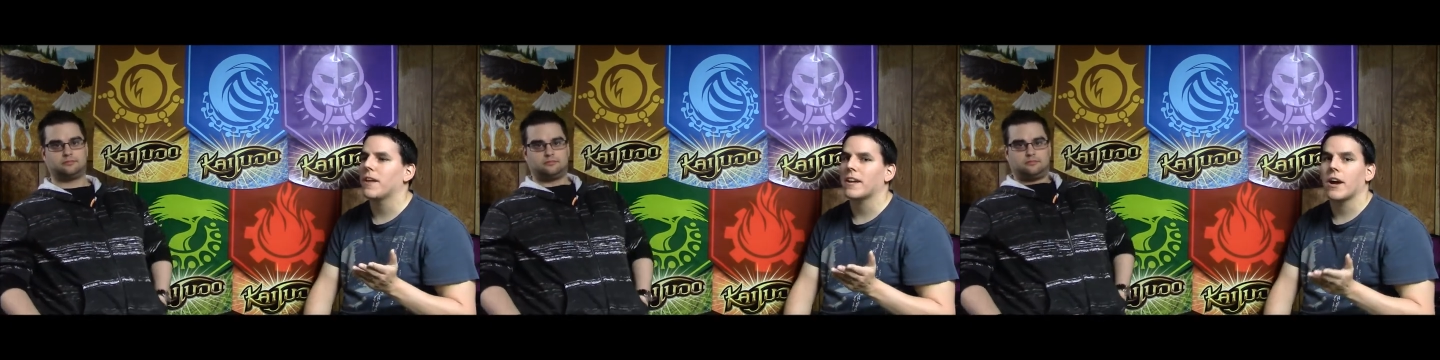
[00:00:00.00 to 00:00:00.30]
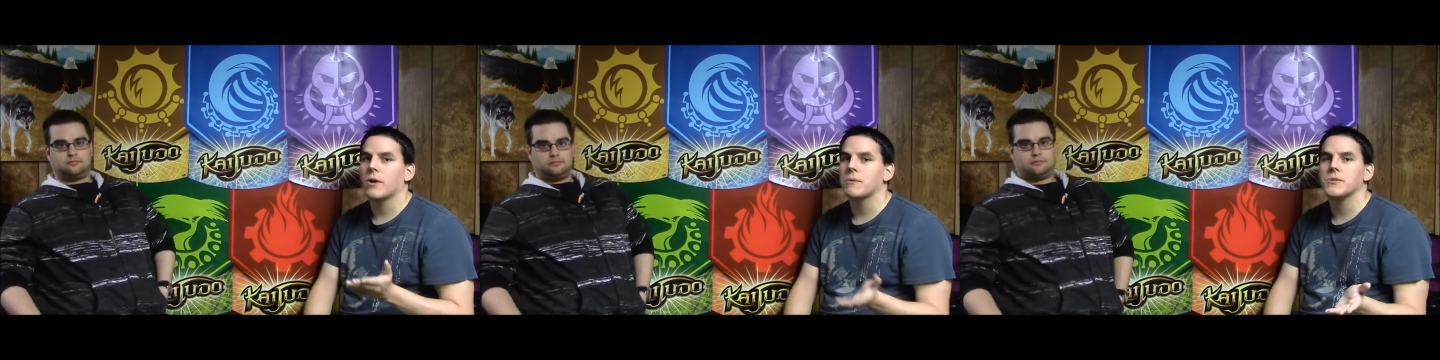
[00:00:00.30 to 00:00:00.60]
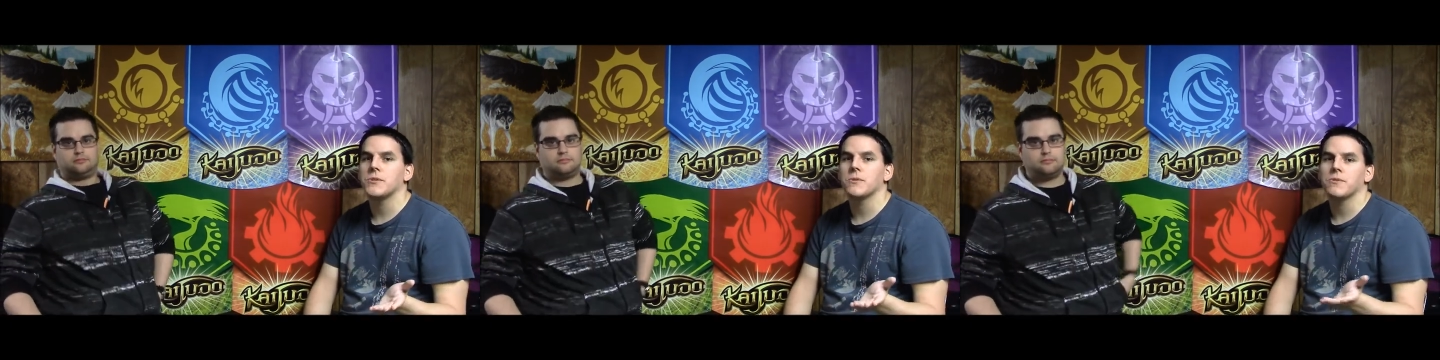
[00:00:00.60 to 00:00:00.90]
Speaker 1: like I always
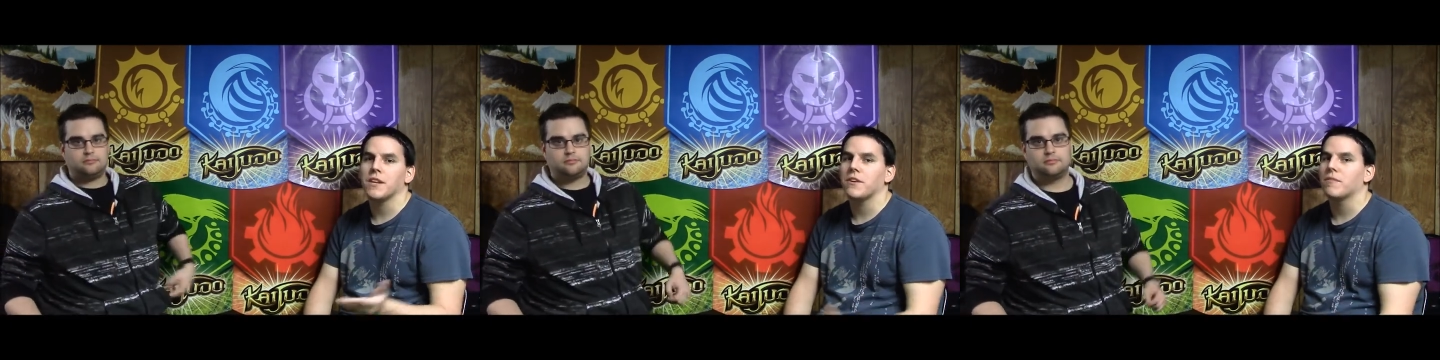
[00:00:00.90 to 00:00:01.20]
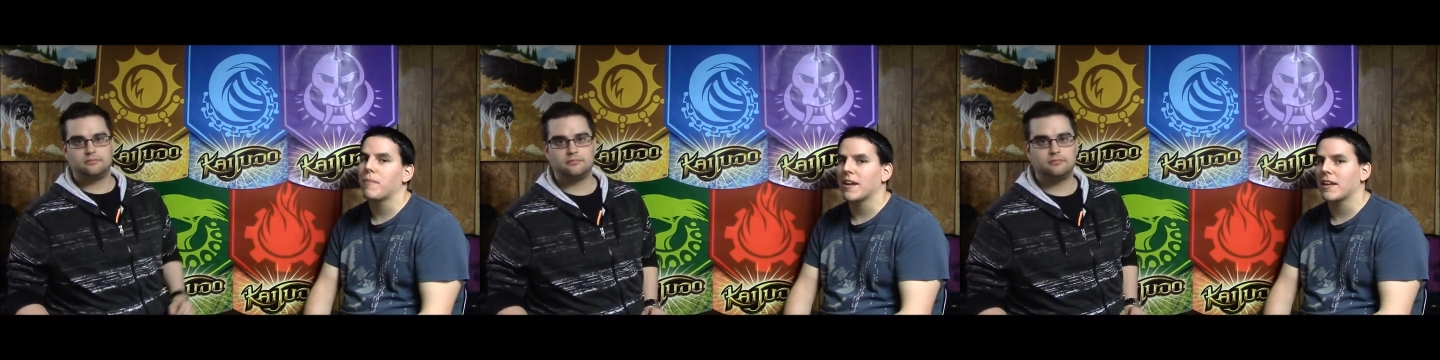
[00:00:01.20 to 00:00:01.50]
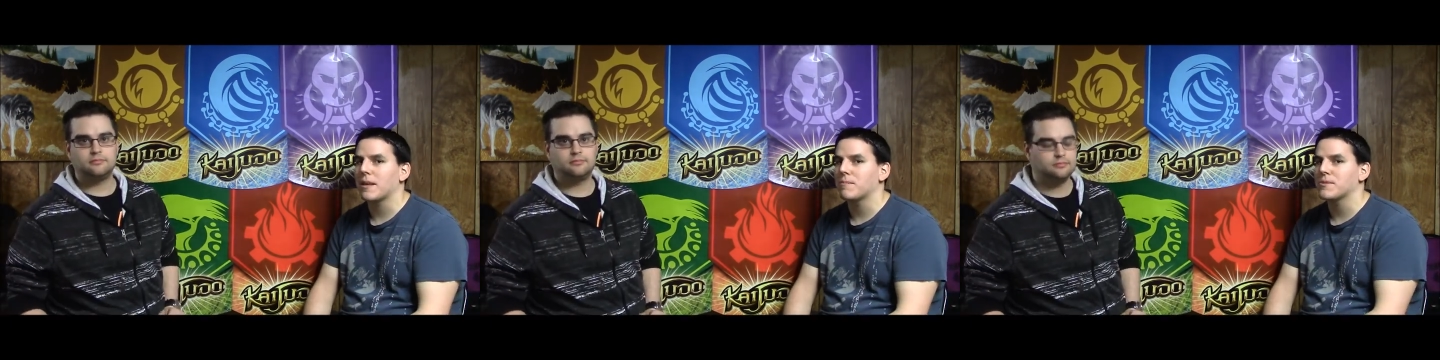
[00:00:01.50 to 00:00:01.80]
do at the end of my
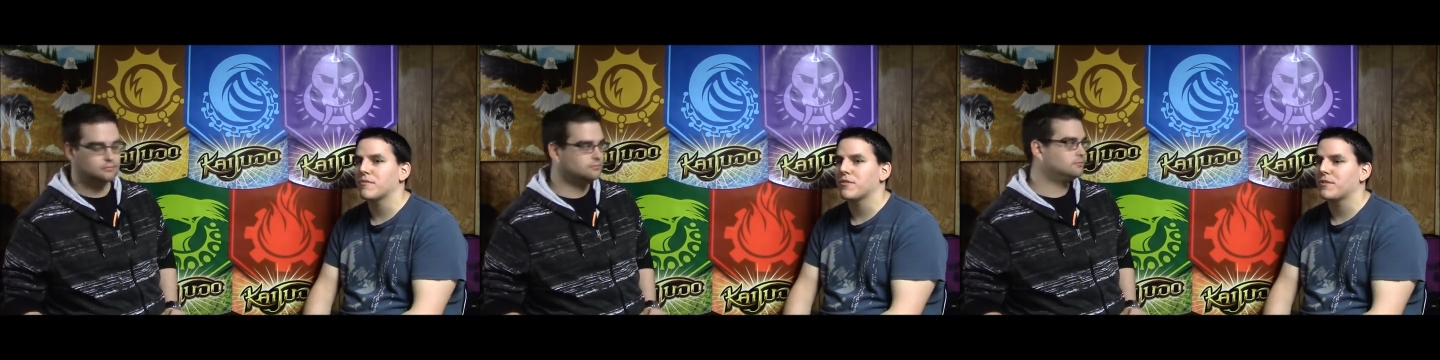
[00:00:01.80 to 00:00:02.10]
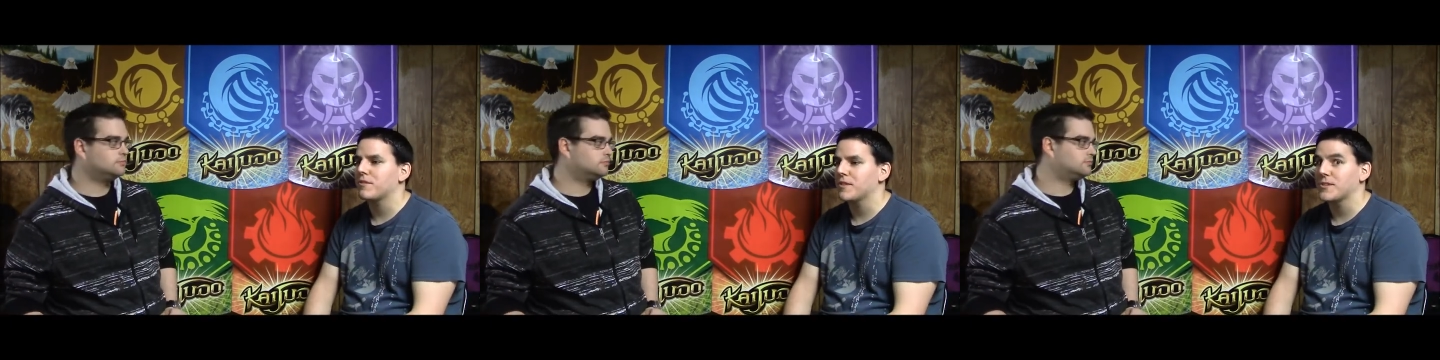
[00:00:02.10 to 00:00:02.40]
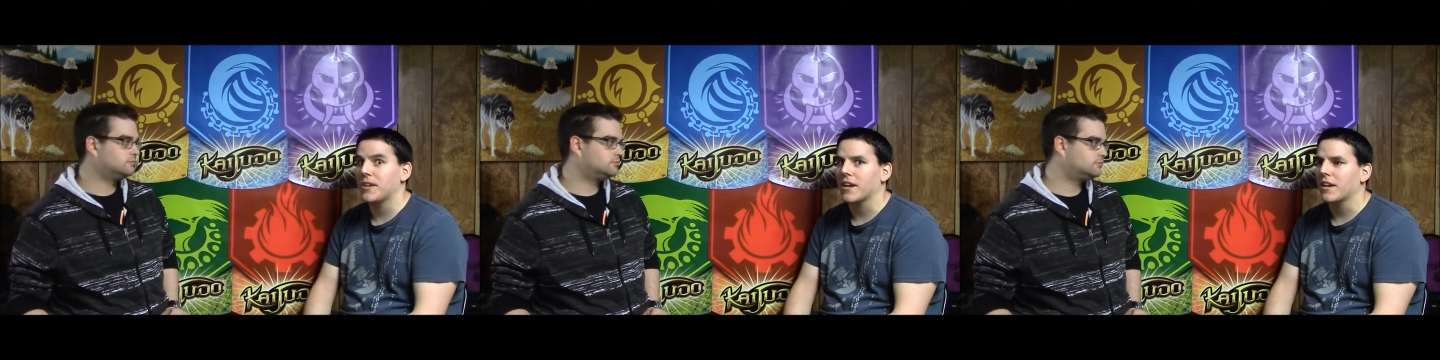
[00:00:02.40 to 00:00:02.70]
games for this
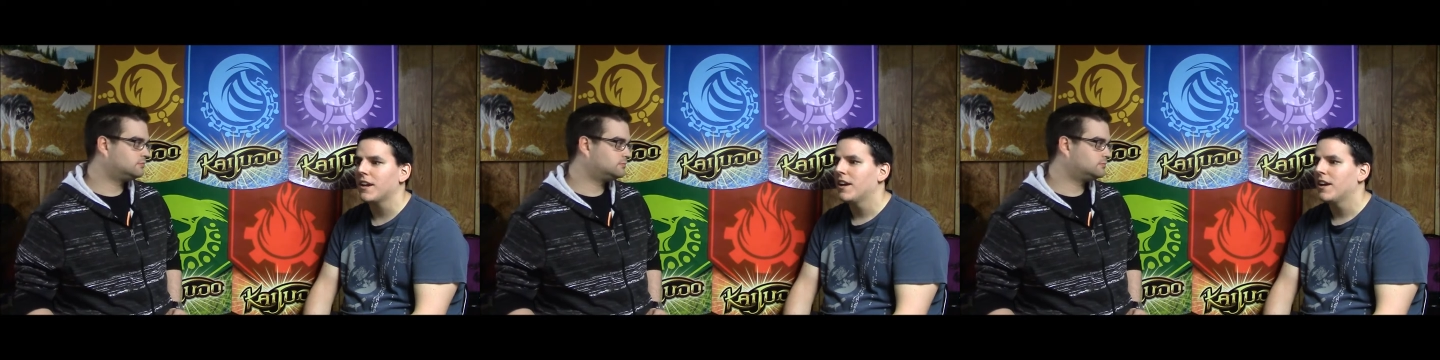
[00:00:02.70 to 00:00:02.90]
deck,